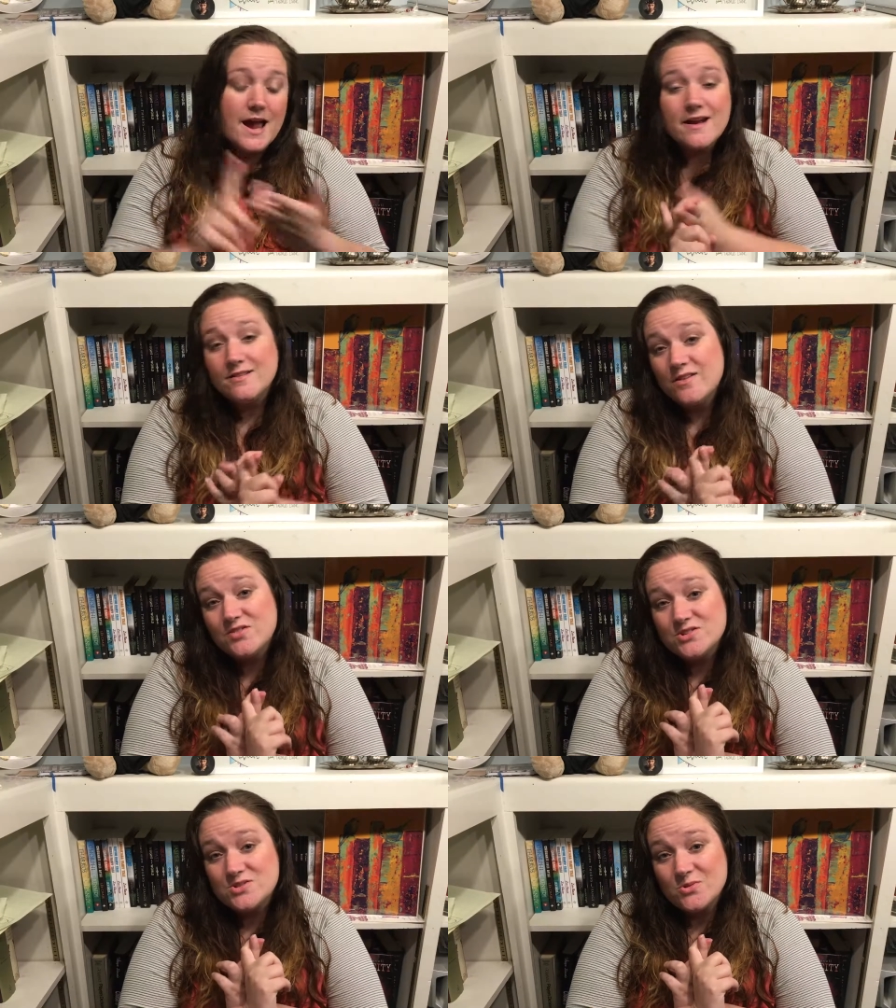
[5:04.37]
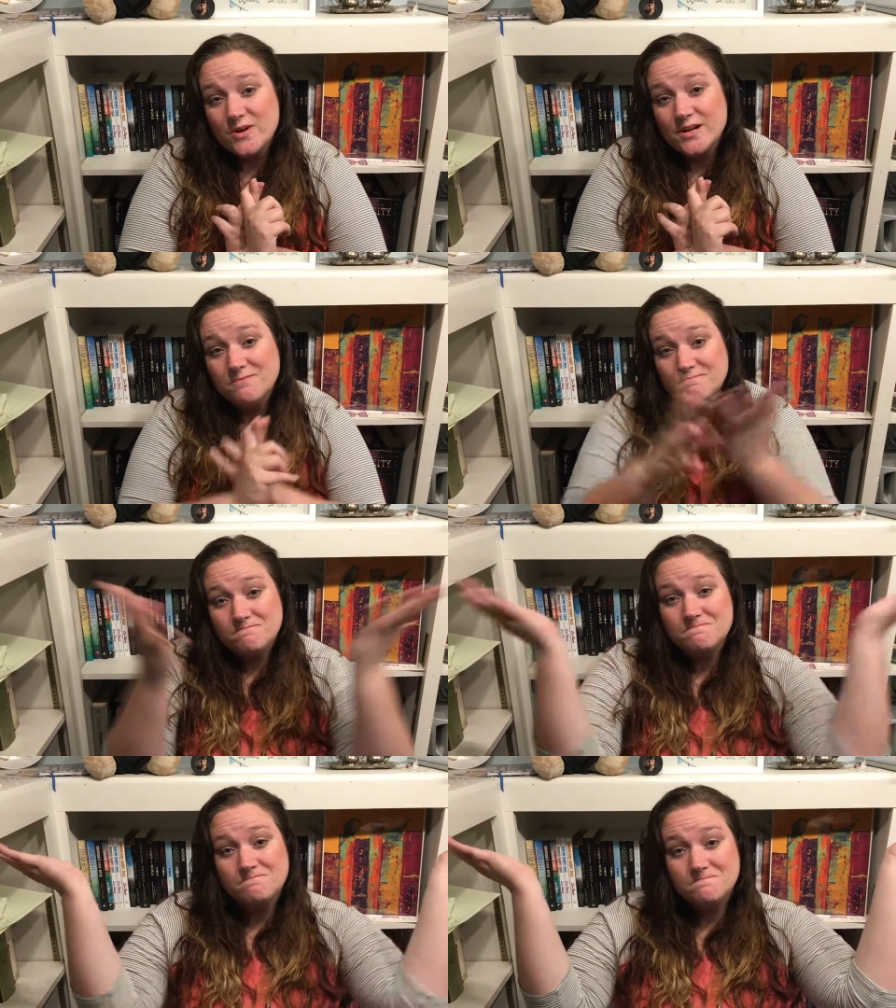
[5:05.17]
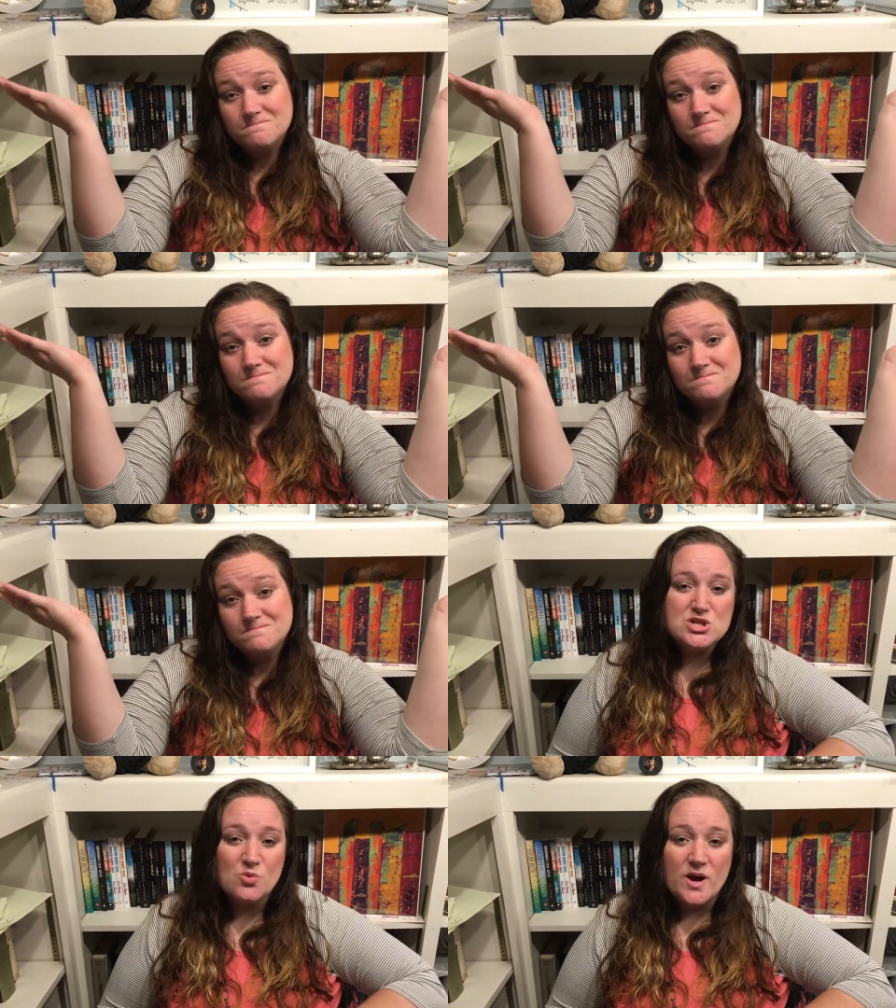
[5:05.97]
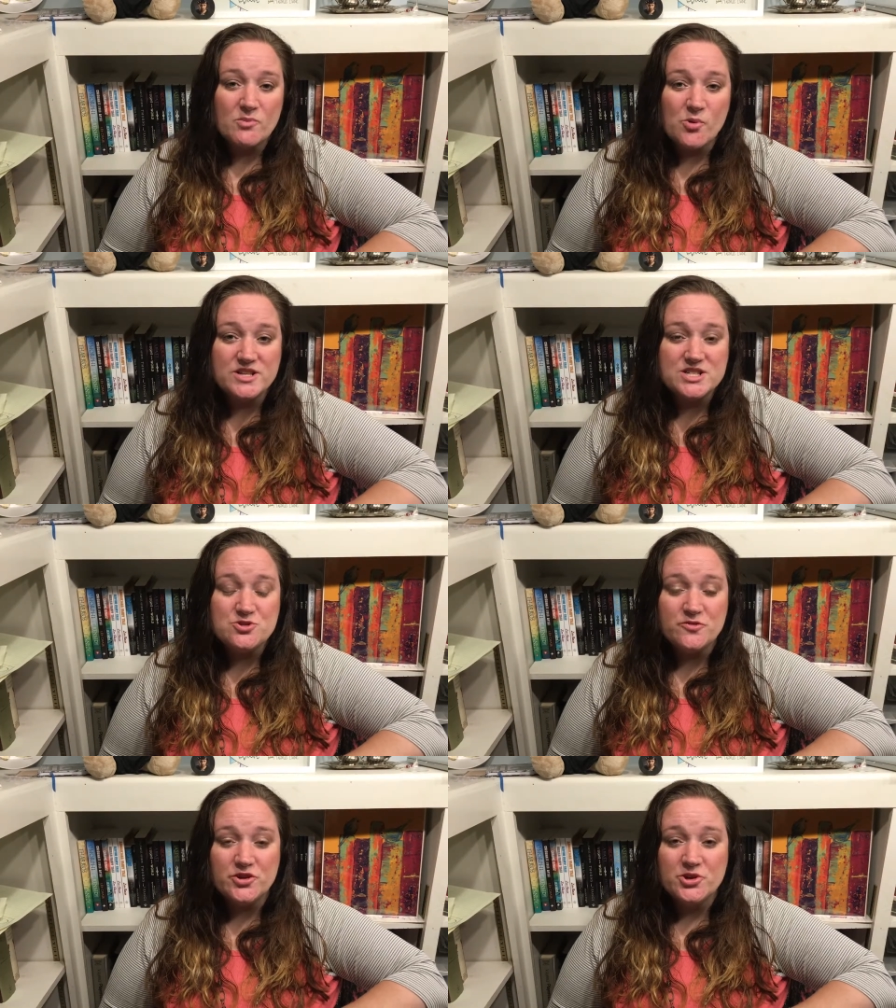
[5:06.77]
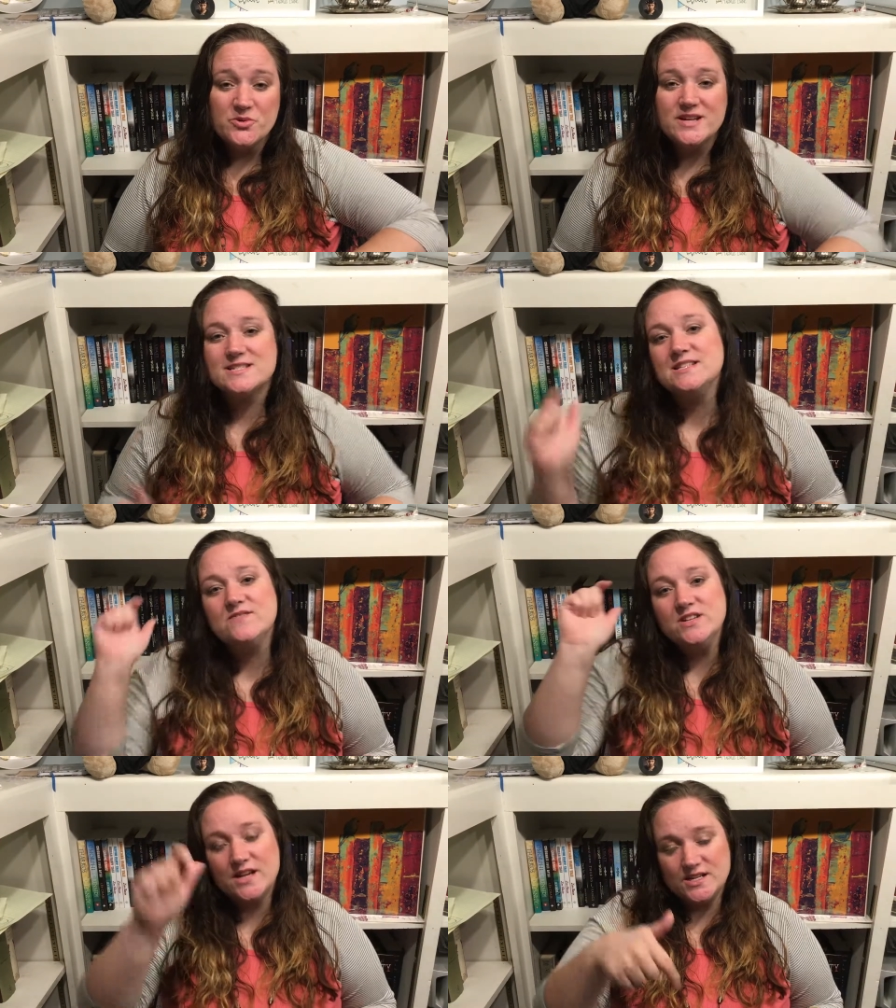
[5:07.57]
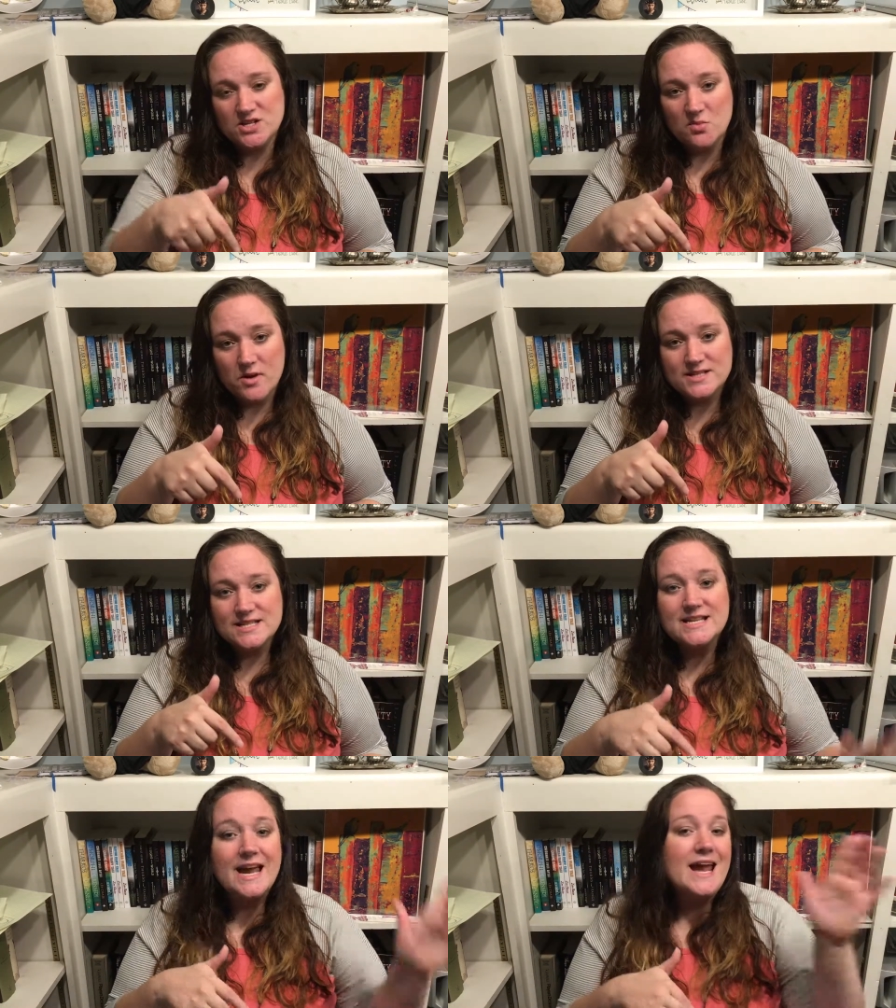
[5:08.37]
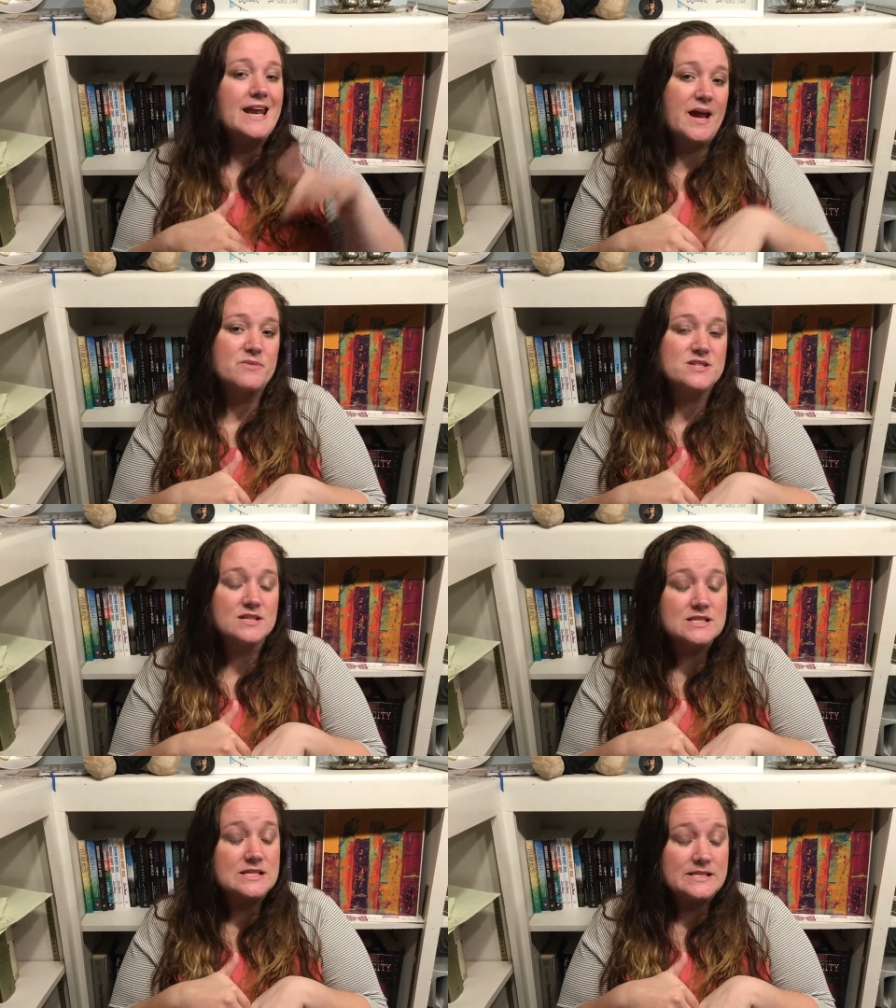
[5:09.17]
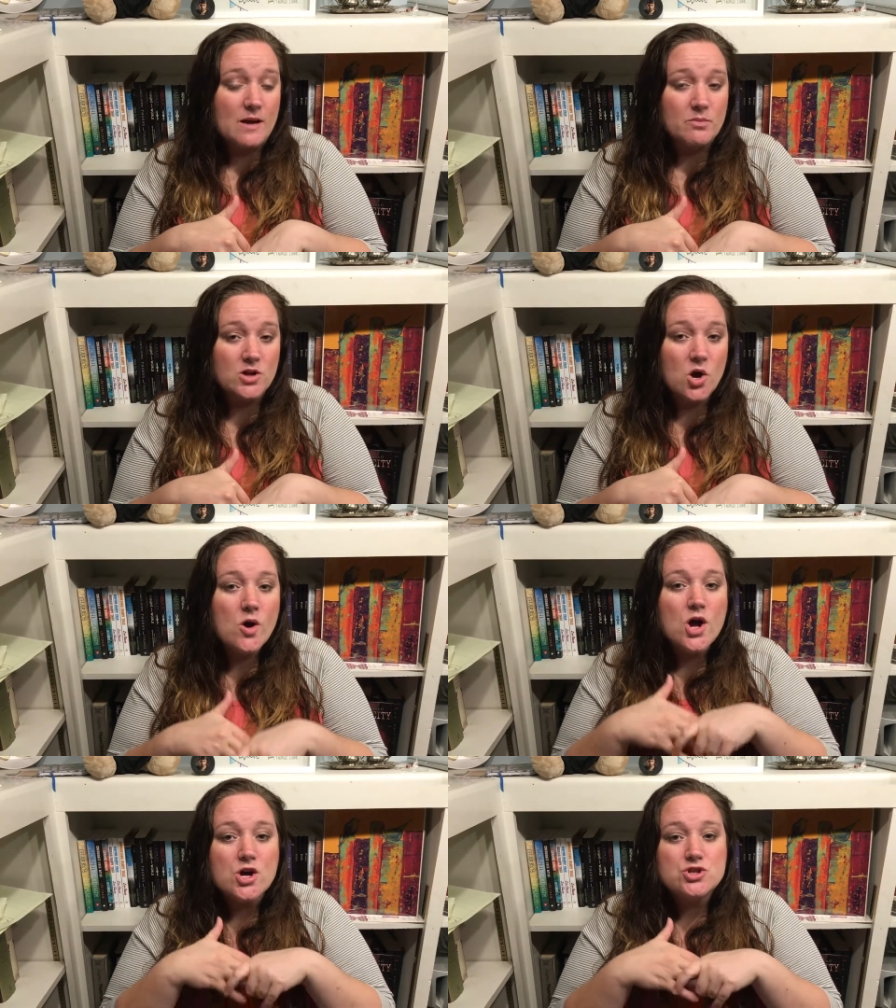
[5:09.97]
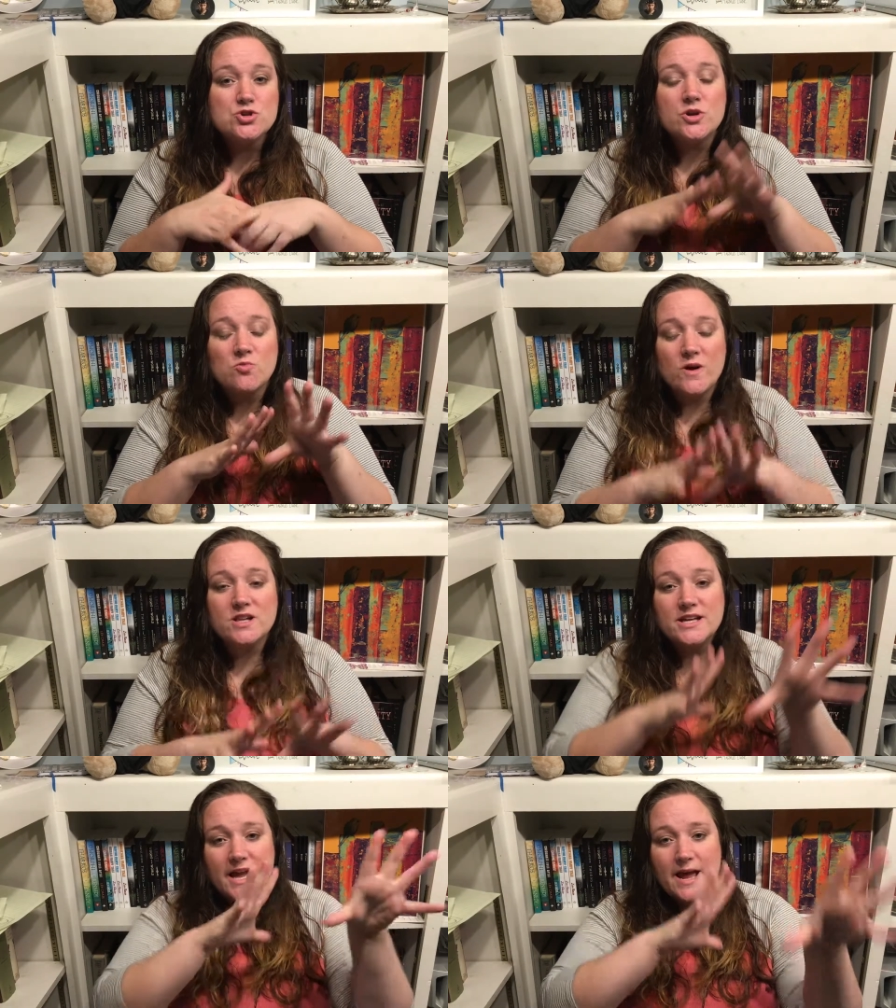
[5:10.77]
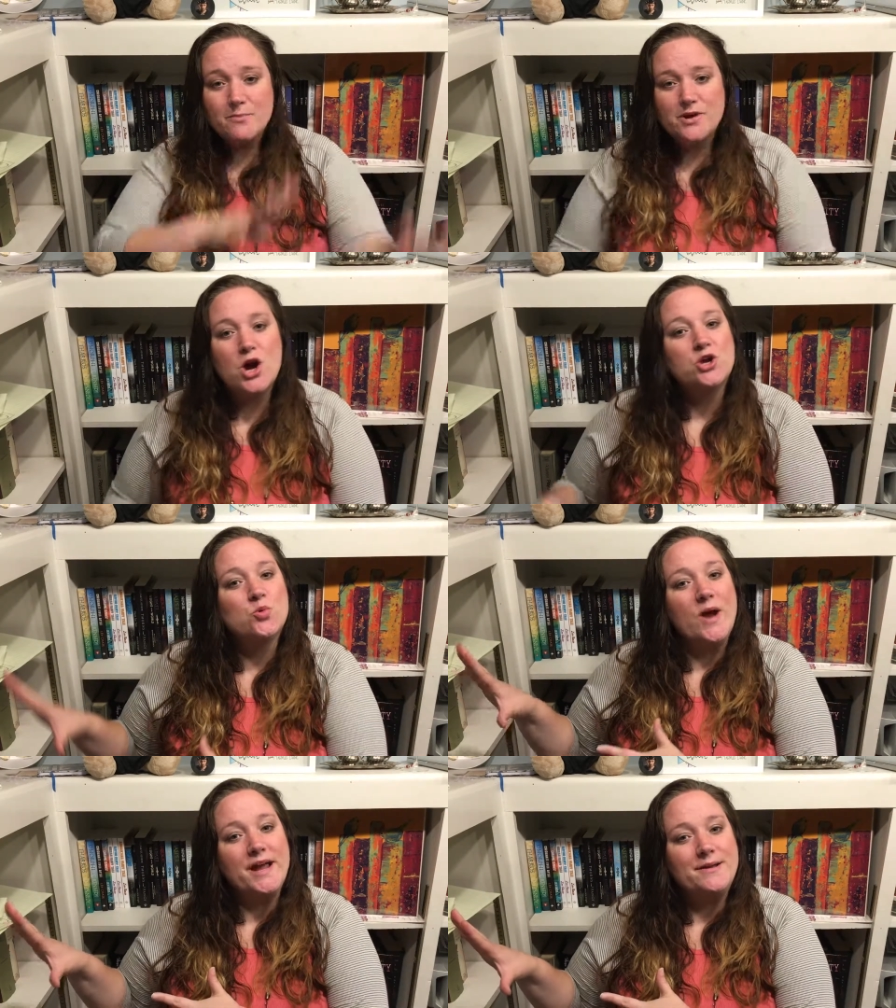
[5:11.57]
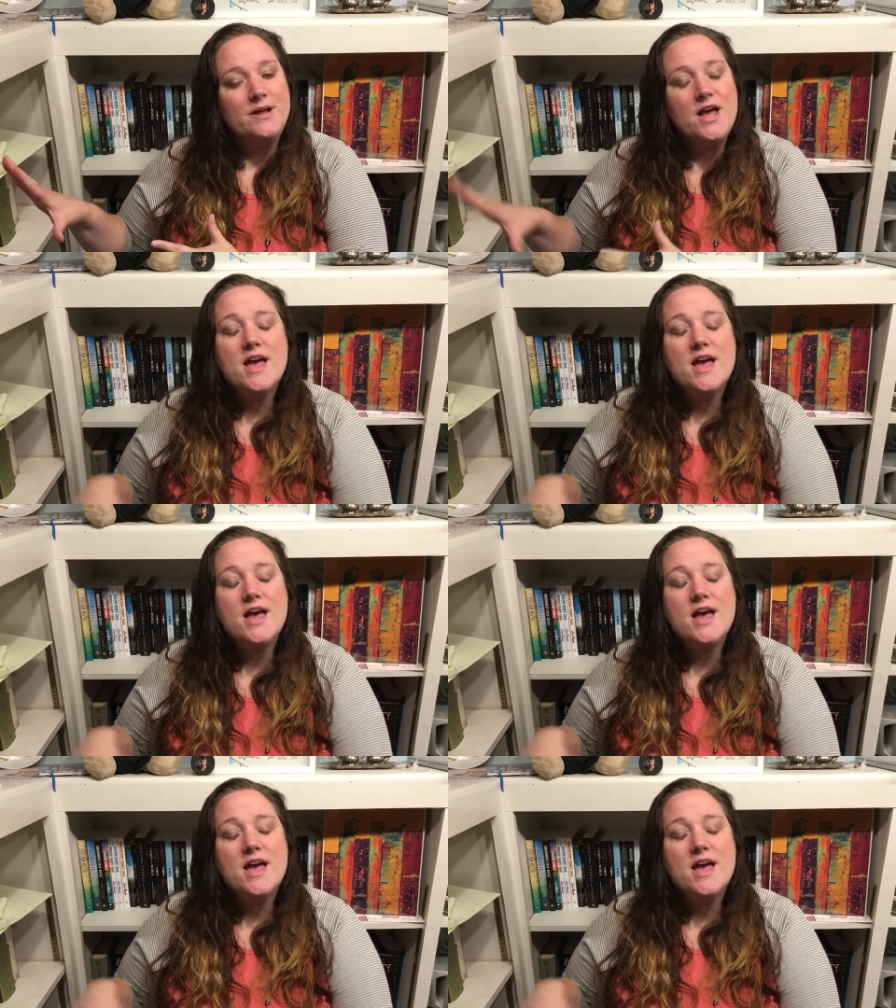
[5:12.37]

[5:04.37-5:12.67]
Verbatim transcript: and I loved the story. So what I'm going to do for you is leave the 9-star press link and Amazon link down below so you can one-click and be on your way.